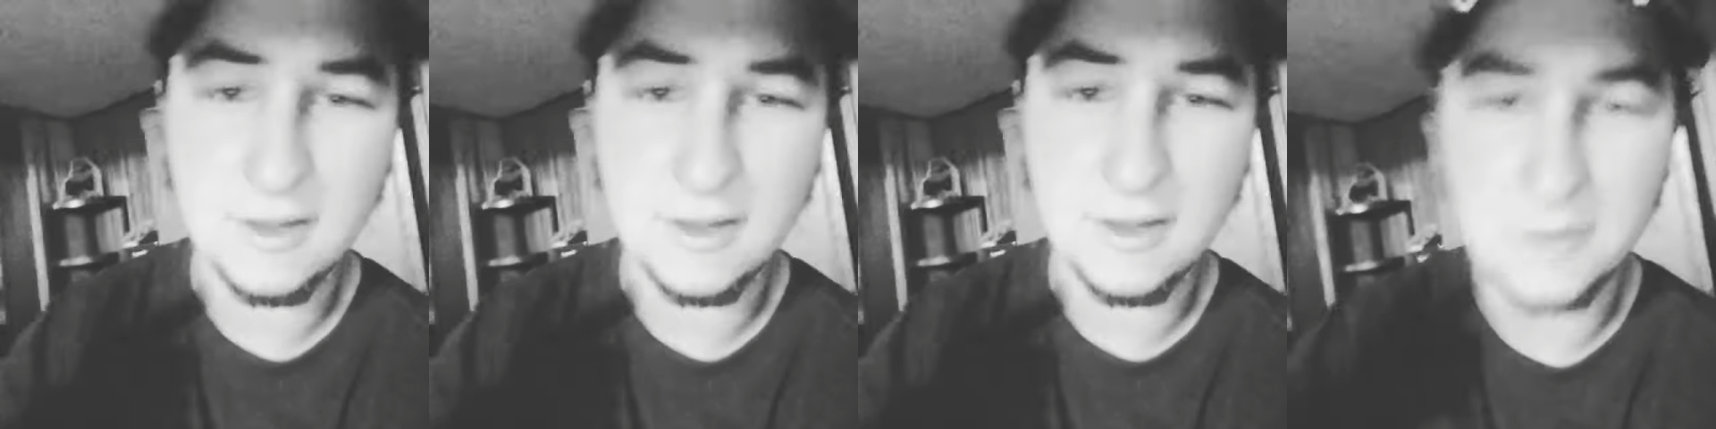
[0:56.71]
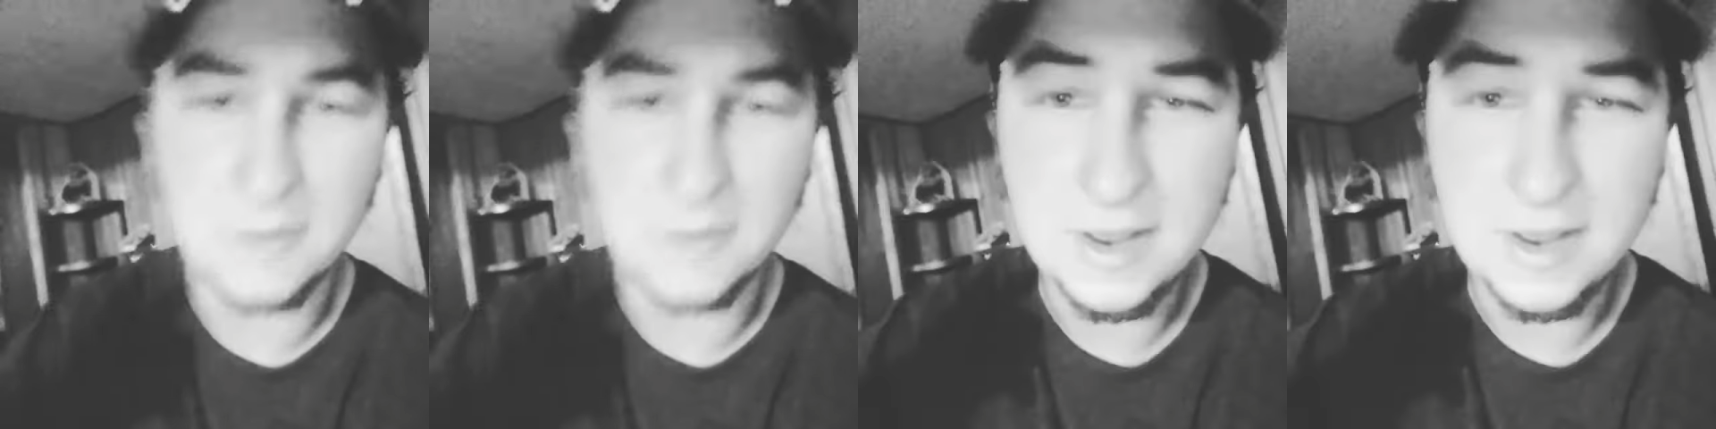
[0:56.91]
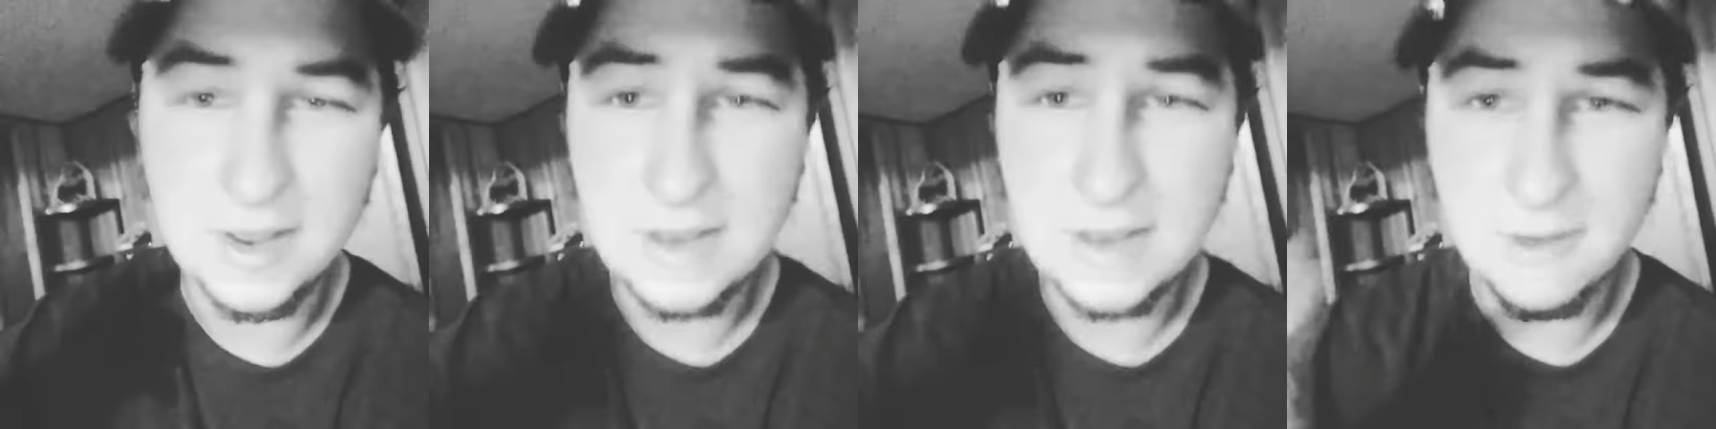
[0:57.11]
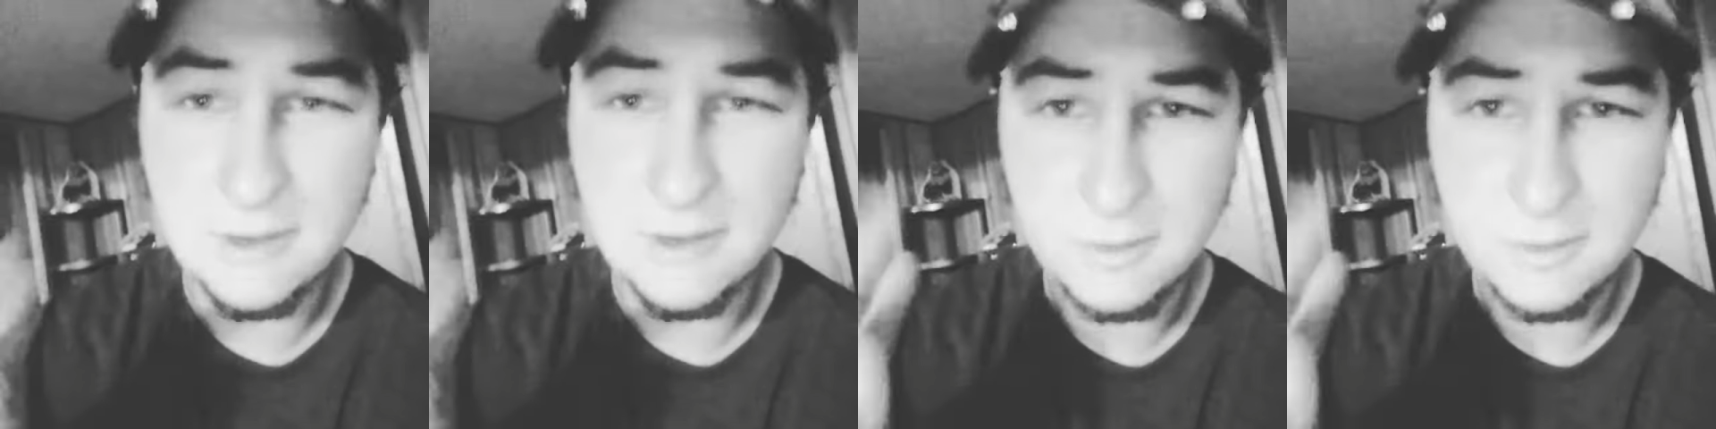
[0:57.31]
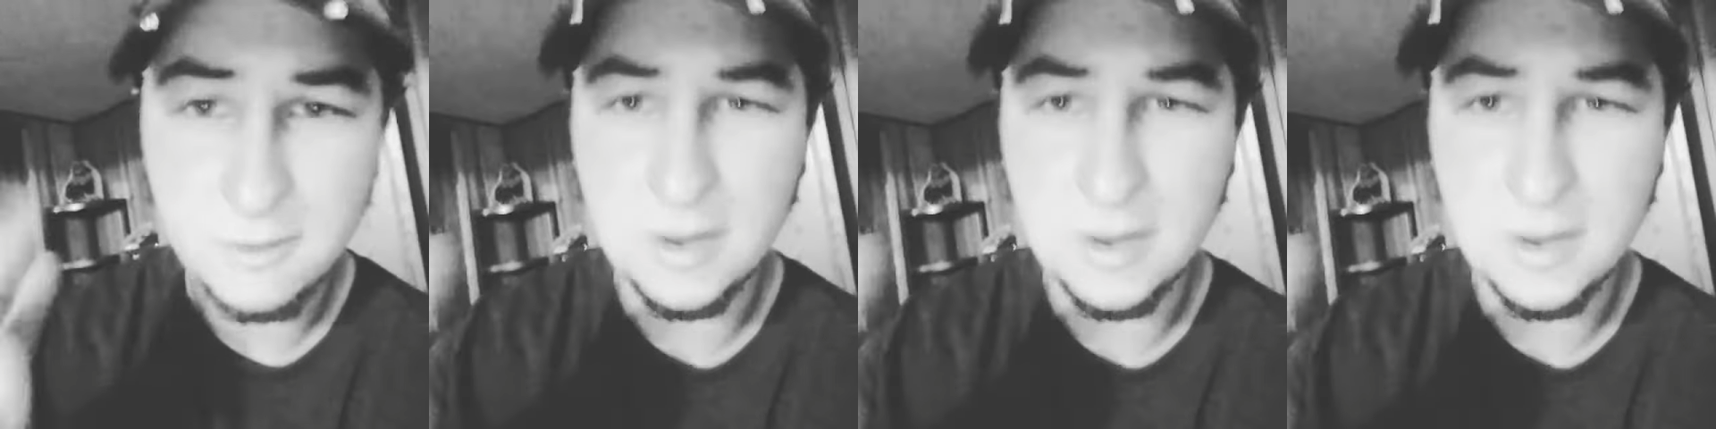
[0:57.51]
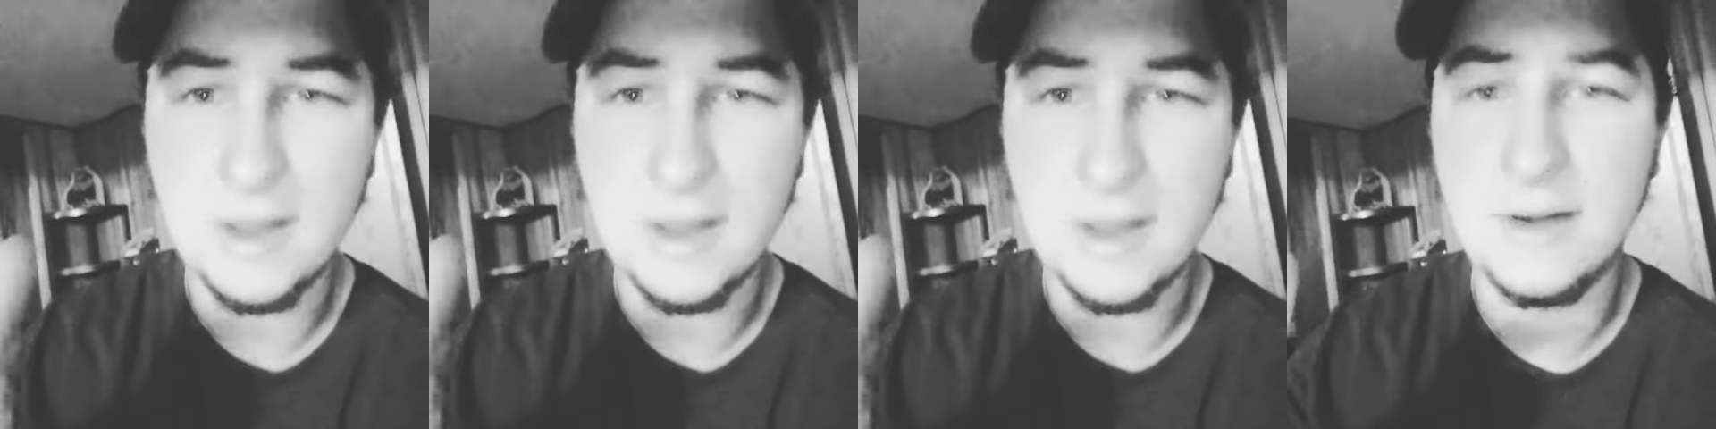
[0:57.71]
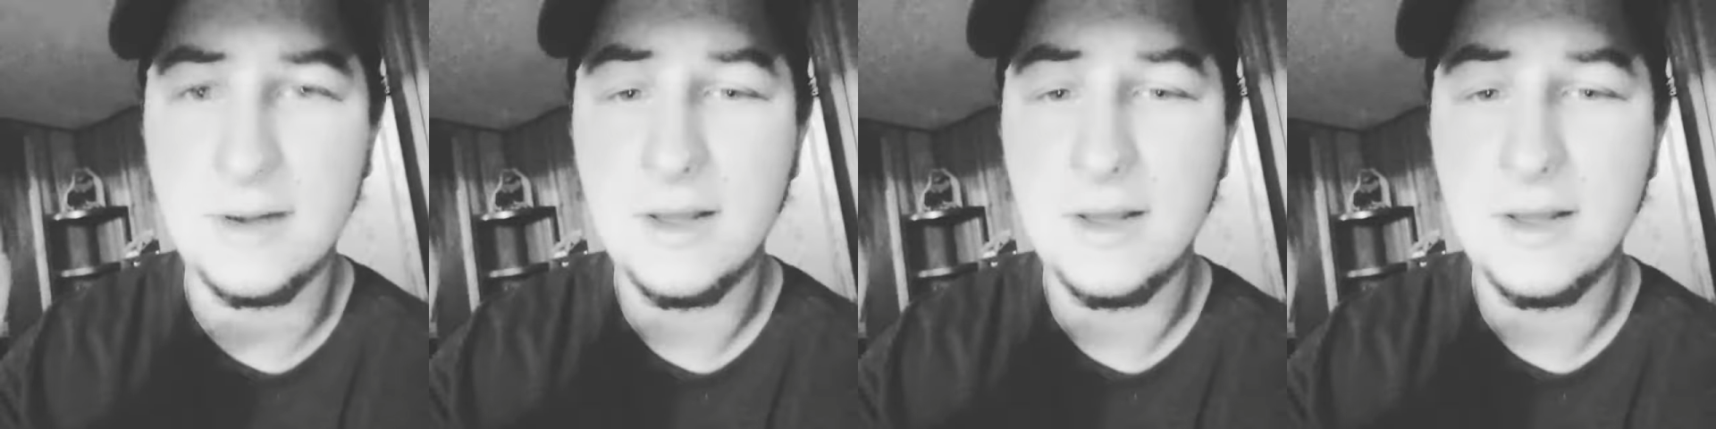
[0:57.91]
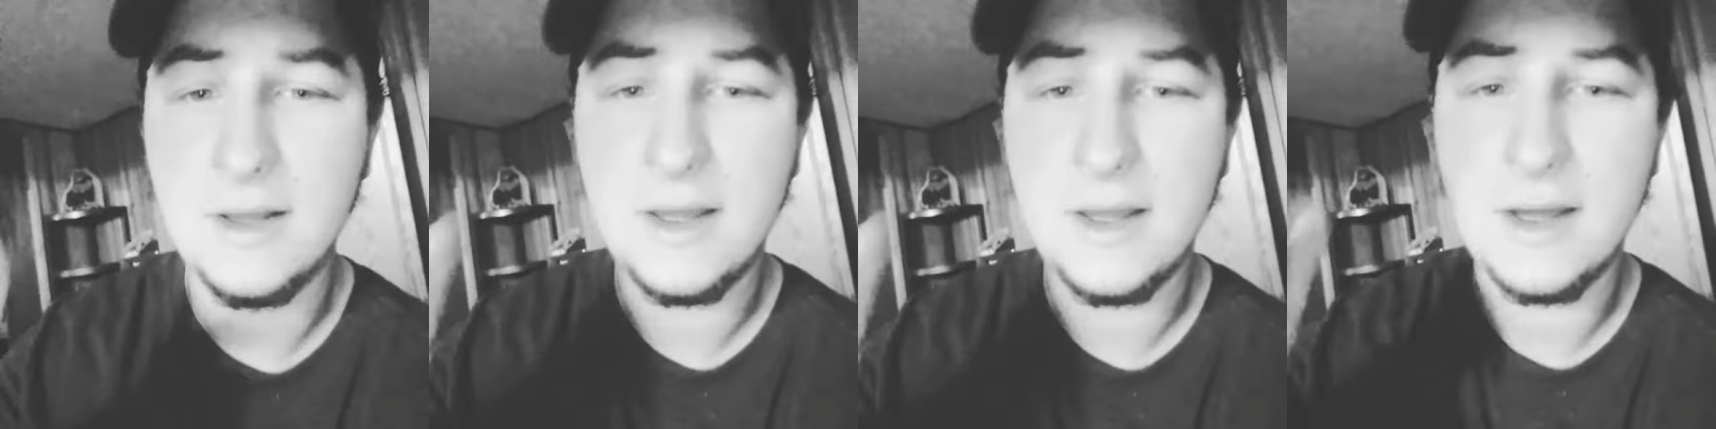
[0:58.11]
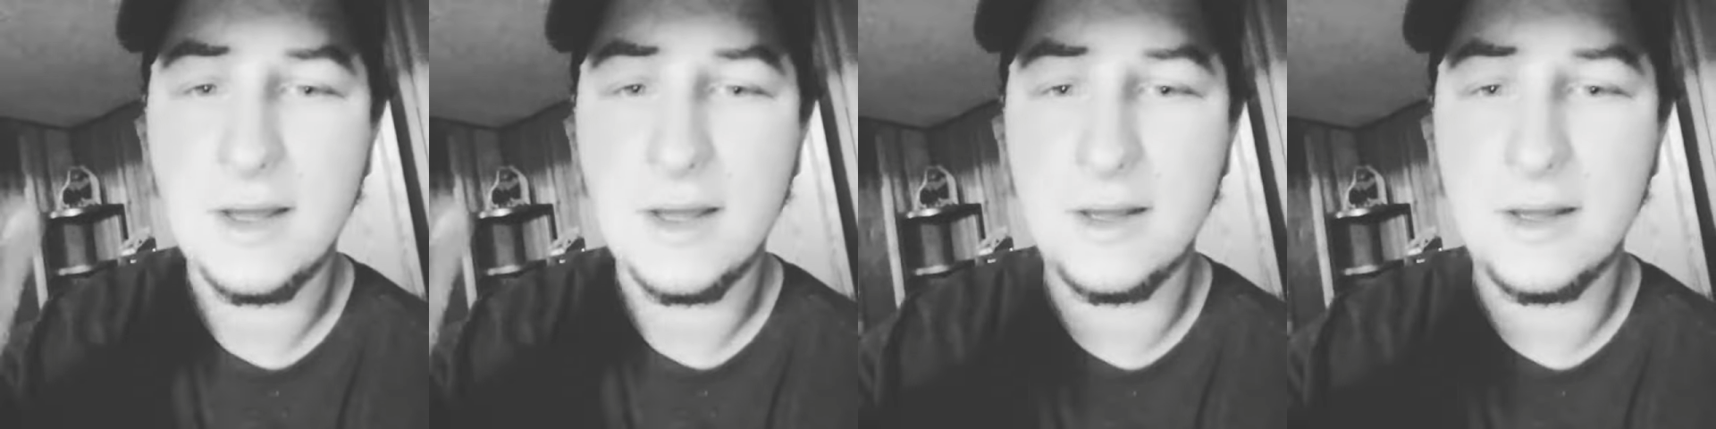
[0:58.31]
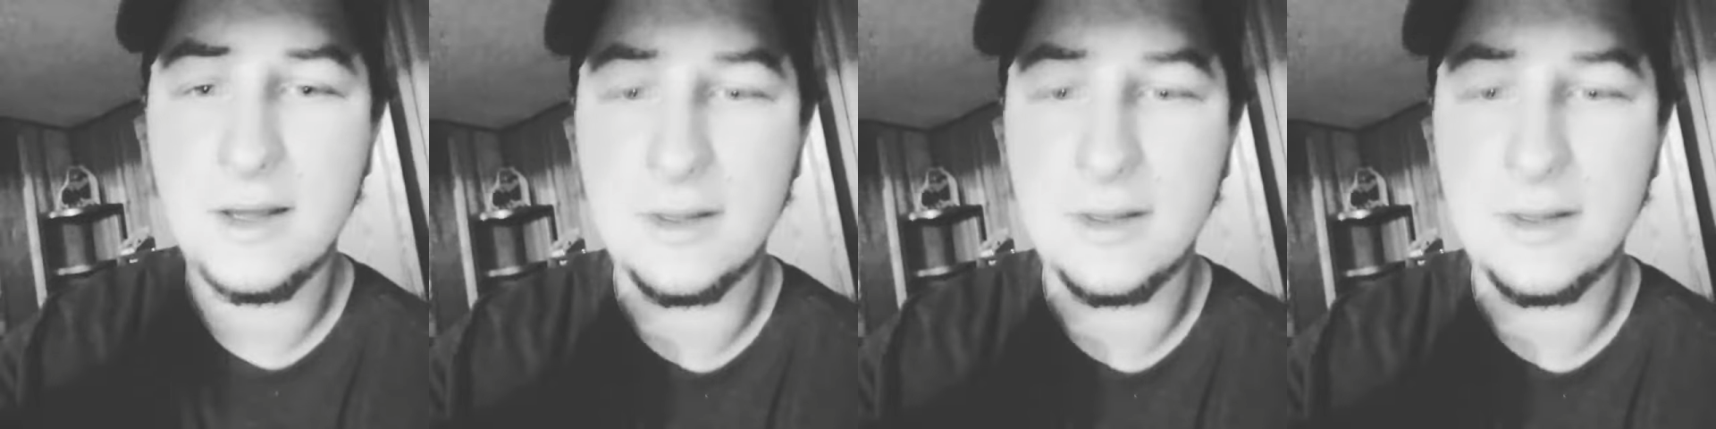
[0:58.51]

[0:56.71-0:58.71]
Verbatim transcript: Thank you, Copenhagen. Uh,